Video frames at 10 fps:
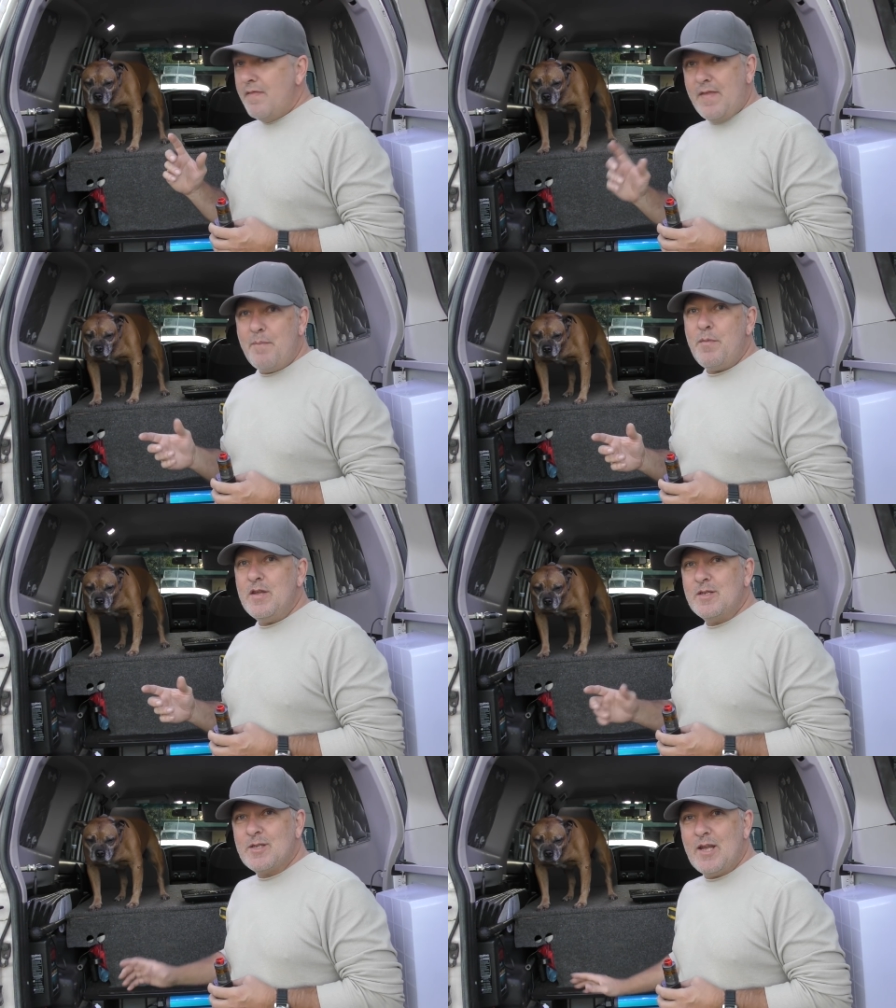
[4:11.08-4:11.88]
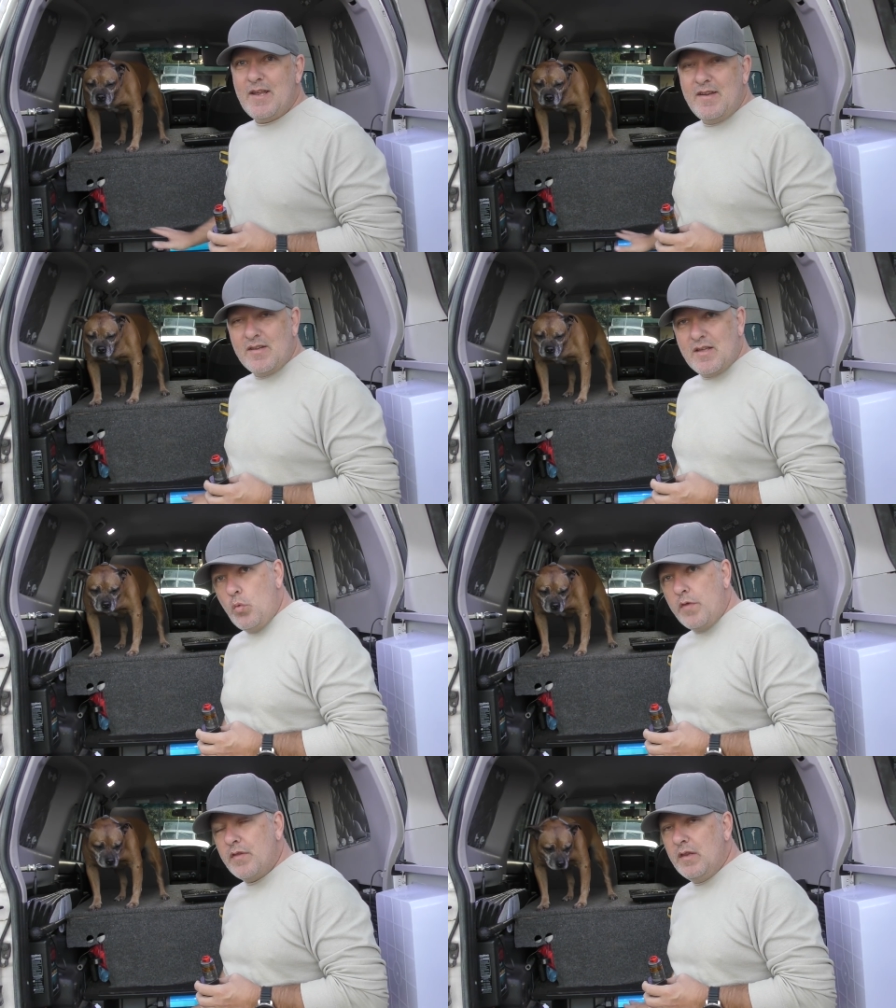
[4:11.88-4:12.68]
That being said,
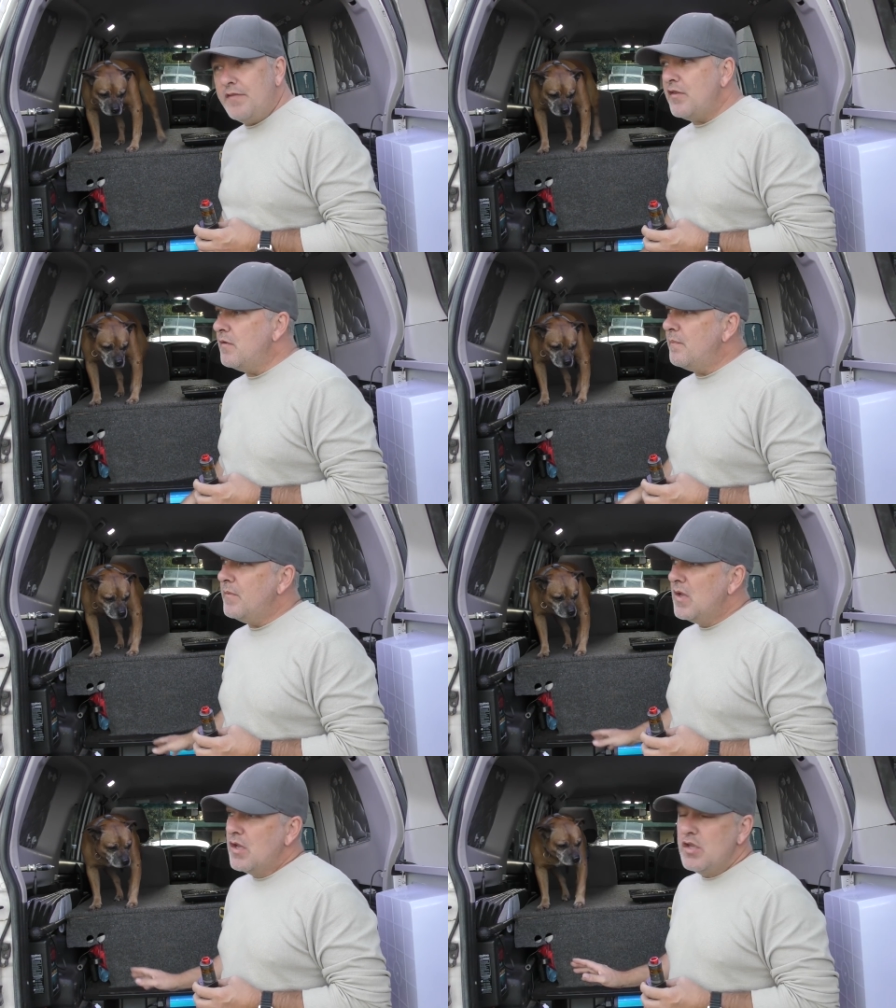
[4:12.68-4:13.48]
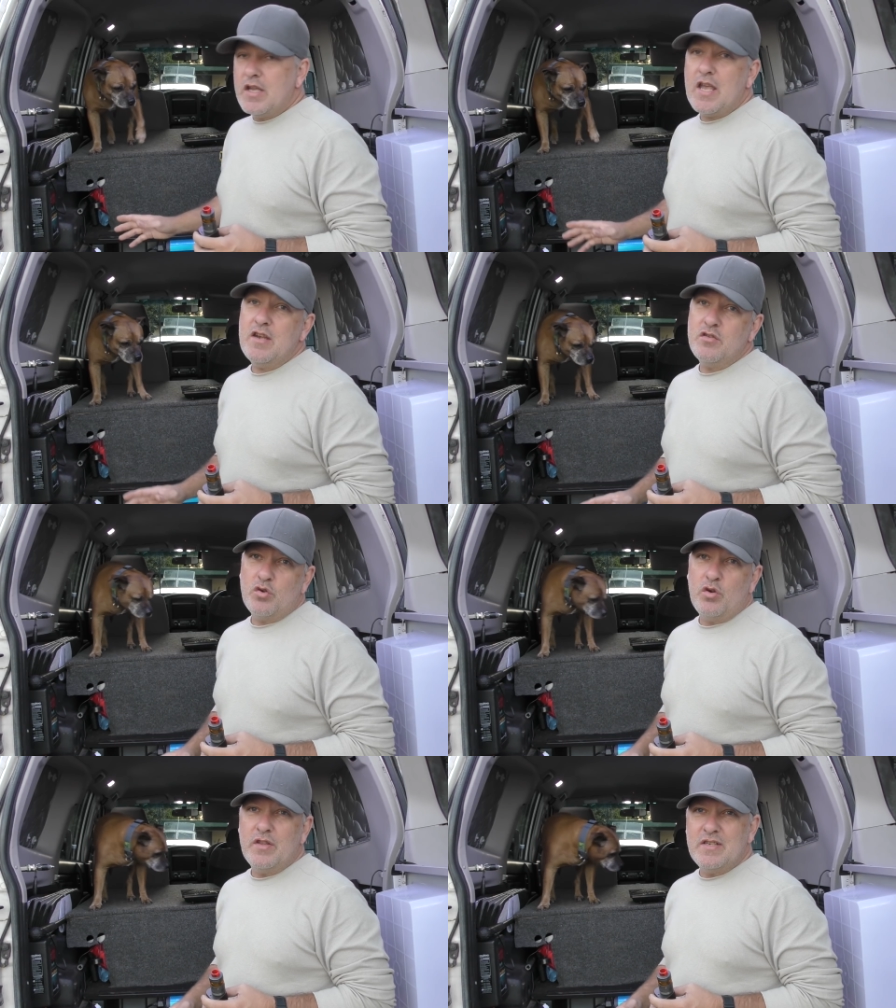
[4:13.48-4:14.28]
with the lithium, you can
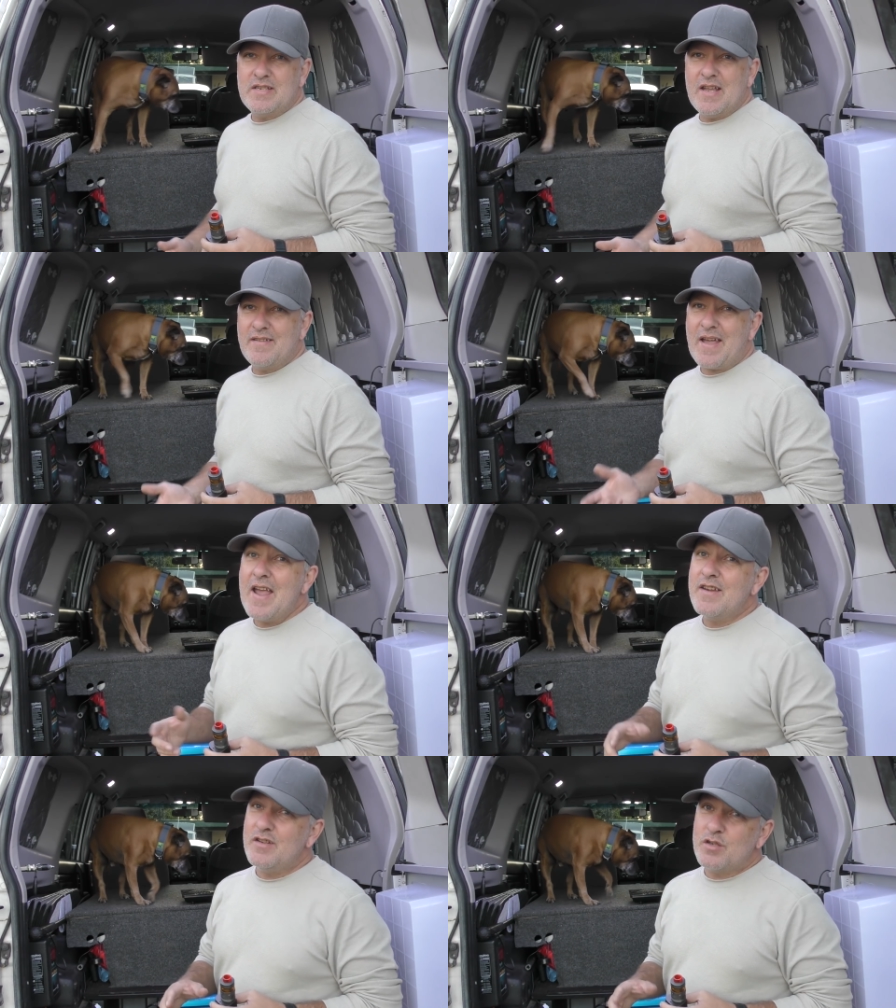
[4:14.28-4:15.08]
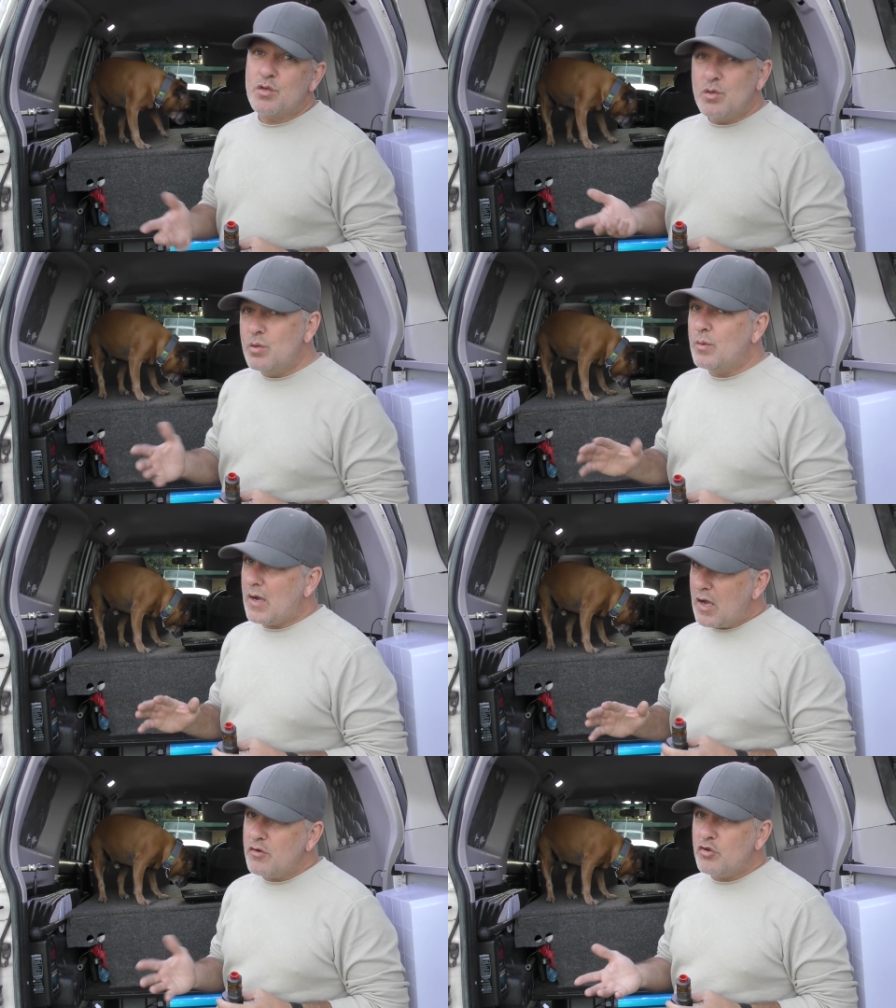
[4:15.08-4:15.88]
draw these down 80 to
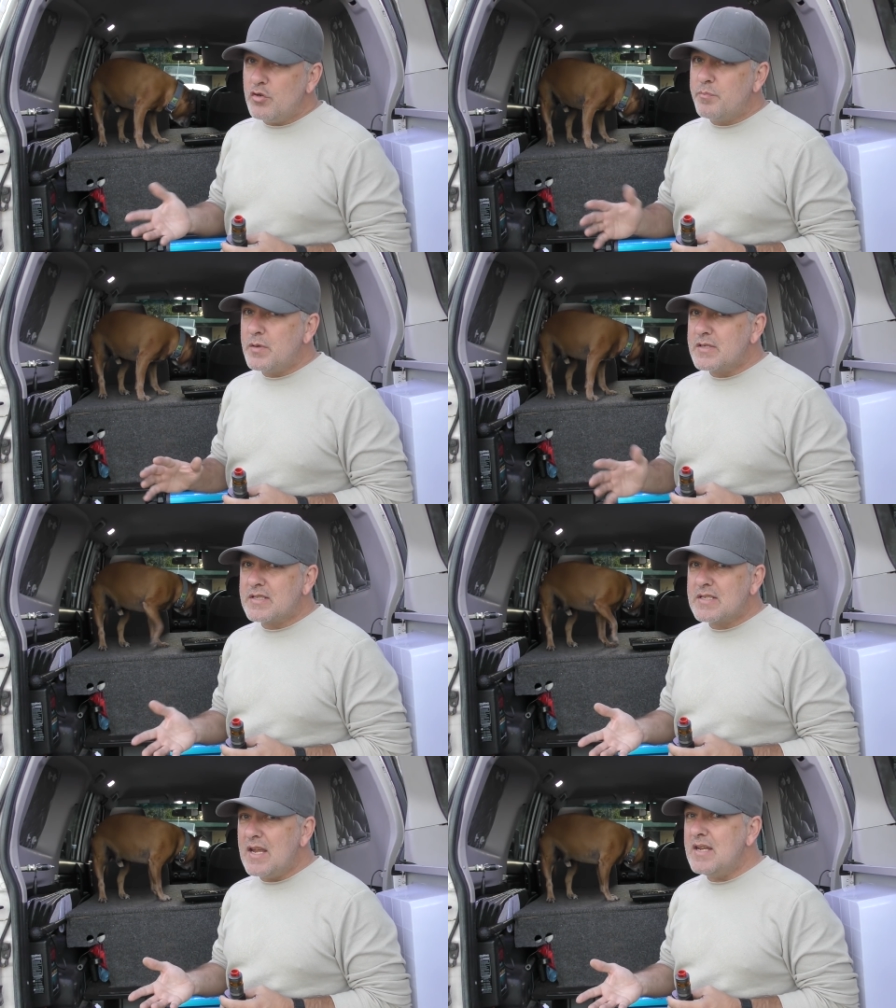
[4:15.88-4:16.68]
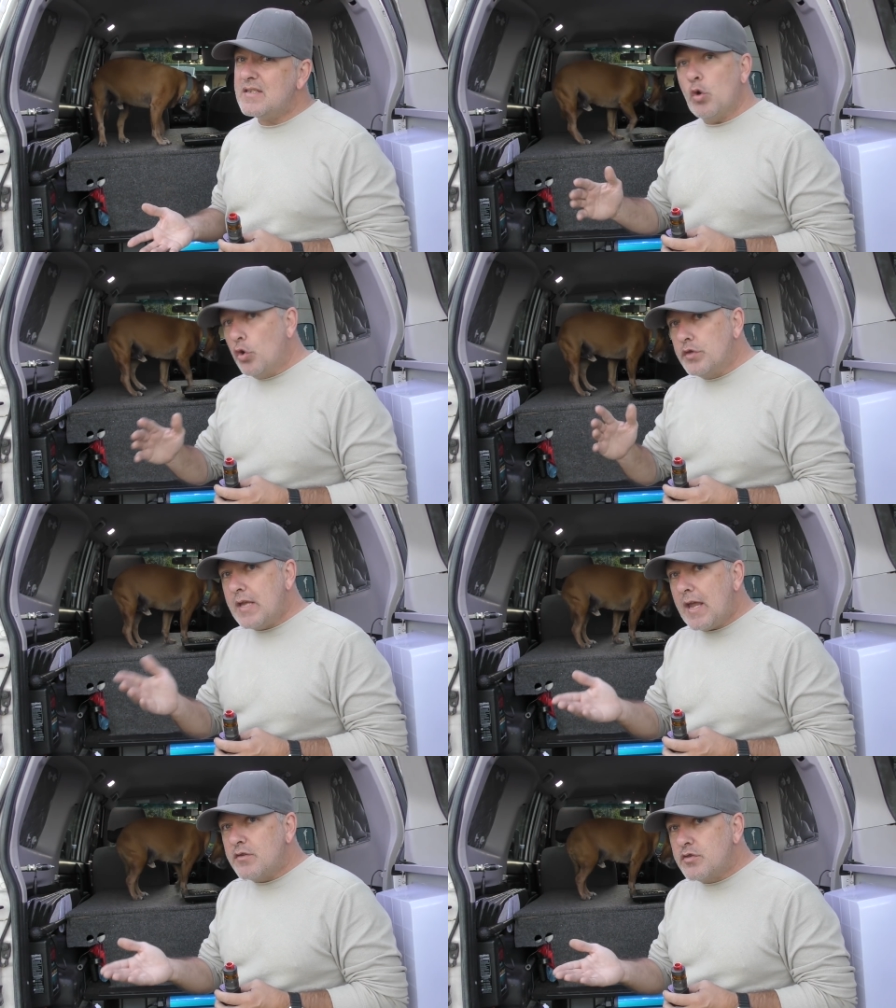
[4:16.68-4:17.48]
100%, or
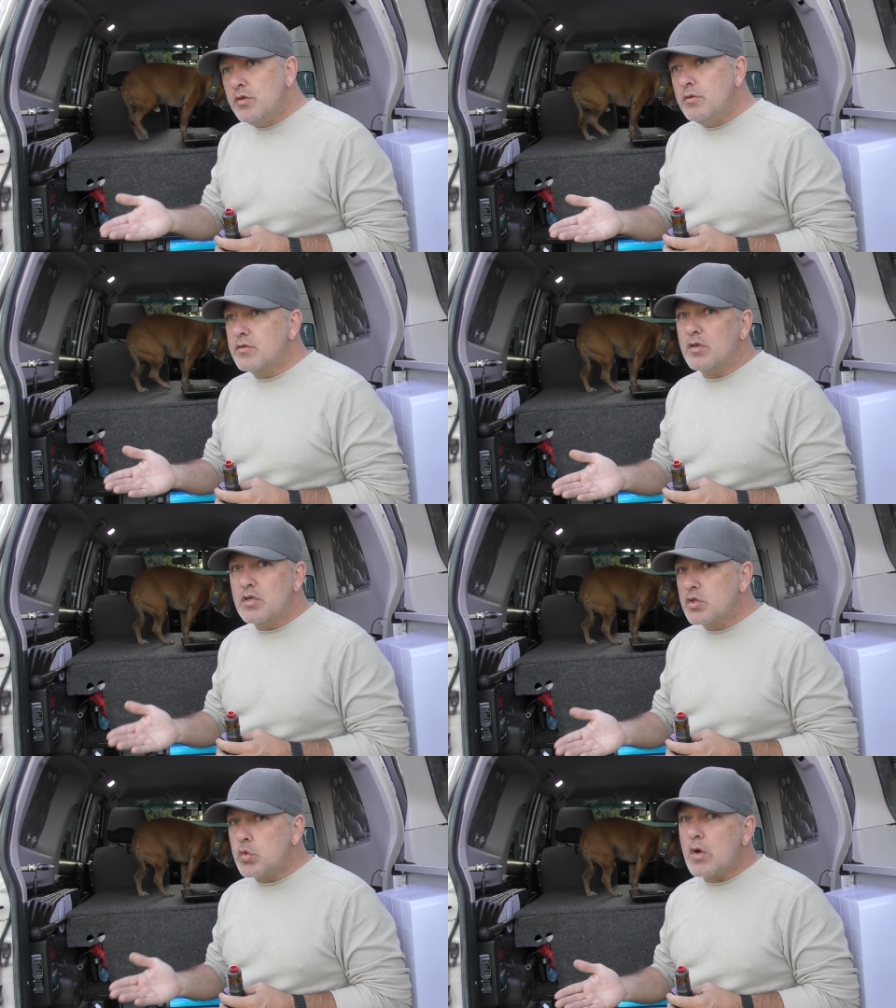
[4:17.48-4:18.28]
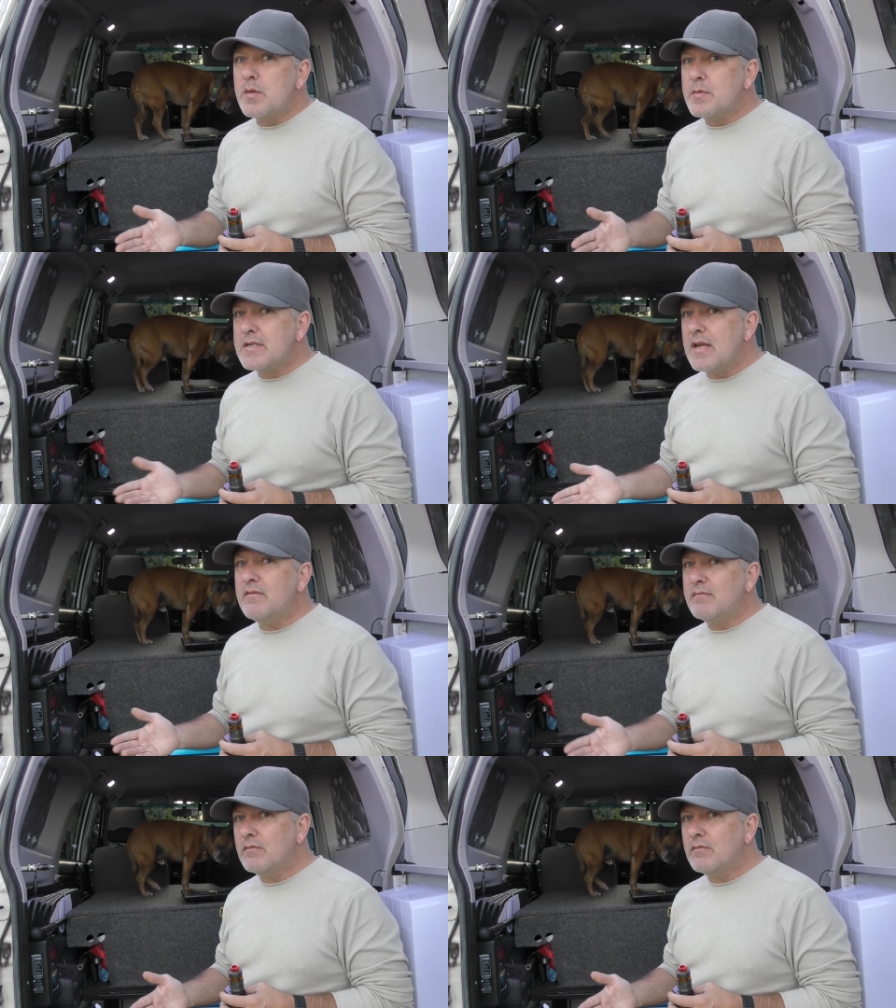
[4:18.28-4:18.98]
down to sort of 20%.